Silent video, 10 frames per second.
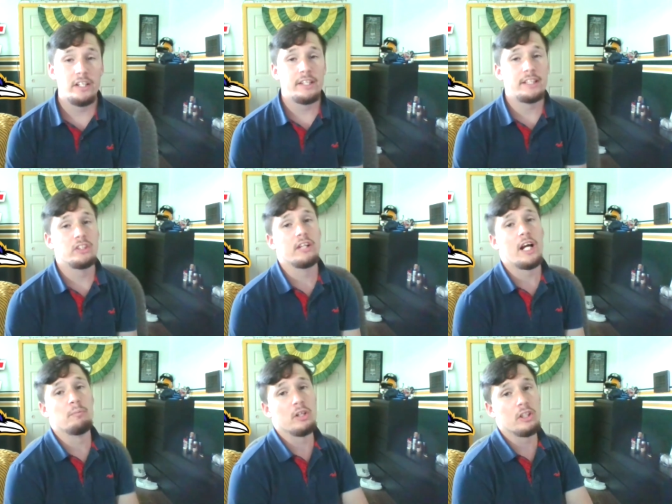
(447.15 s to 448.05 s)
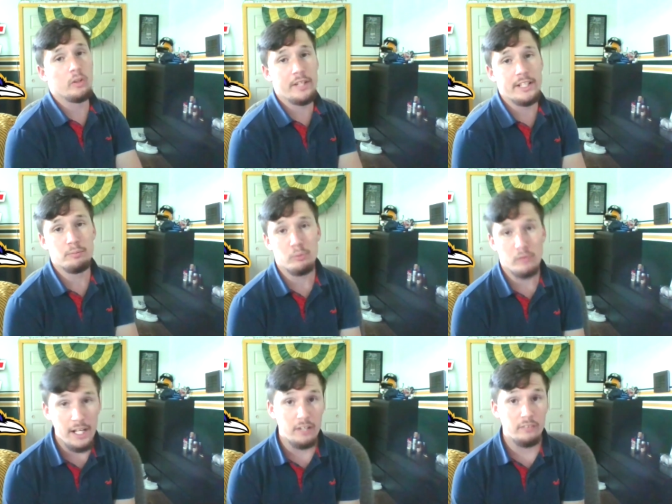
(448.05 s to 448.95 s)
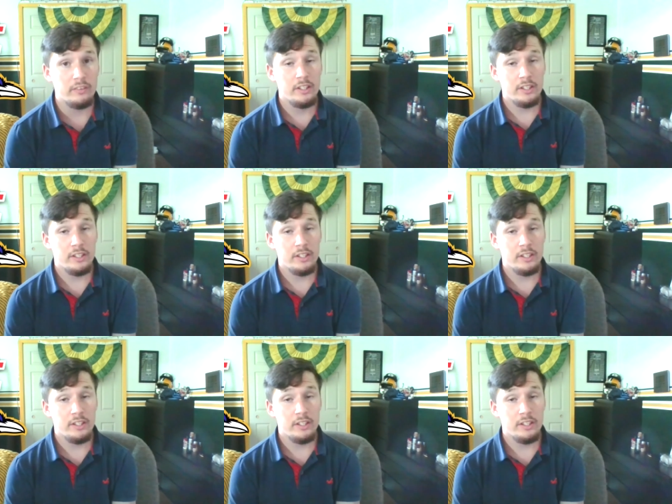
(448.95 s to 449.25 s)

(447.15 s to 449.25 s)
They still got Marquise Brown.